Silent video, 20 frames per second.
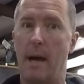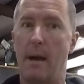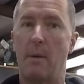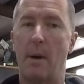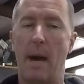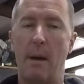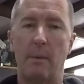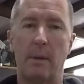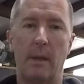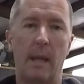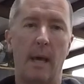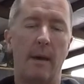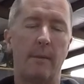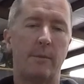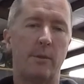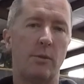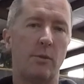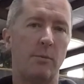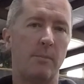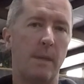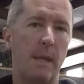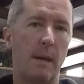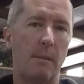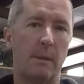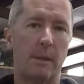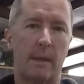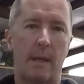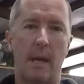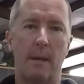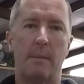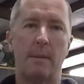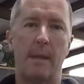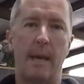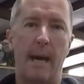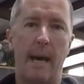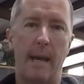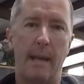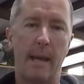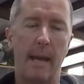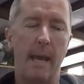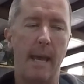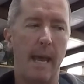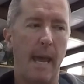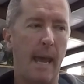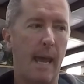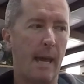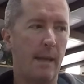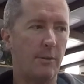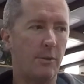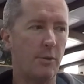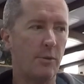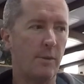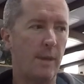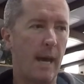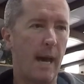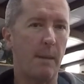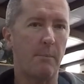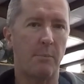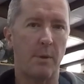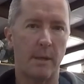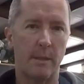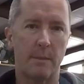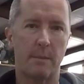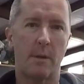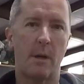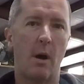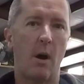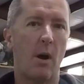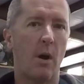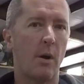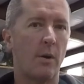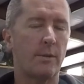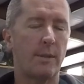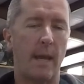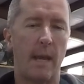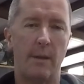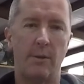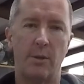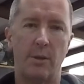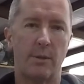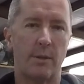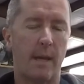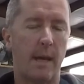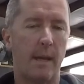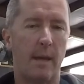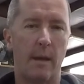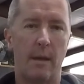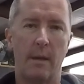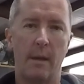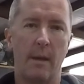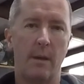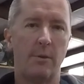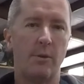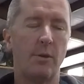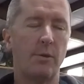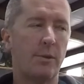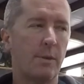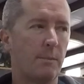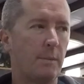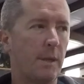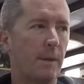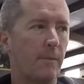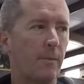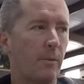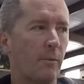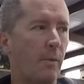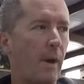I would love to be able to come to that and do that, bring some cars and just kind of do some different